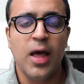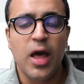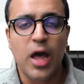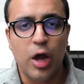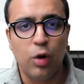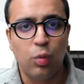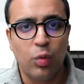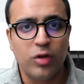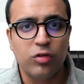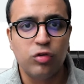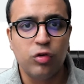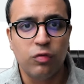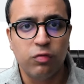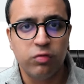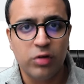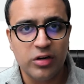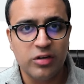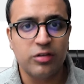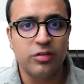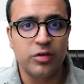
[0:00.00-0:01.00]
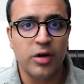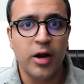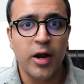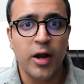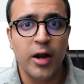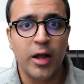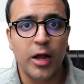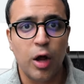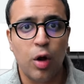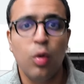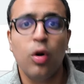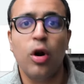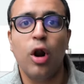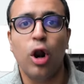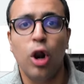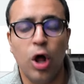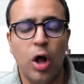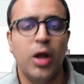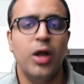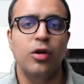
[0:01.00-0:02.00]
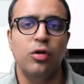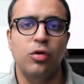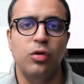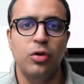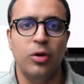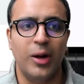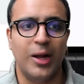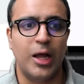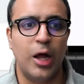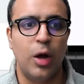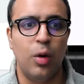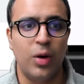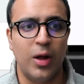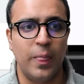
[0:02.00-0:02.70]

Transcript: And once you've registered an account, log into your account,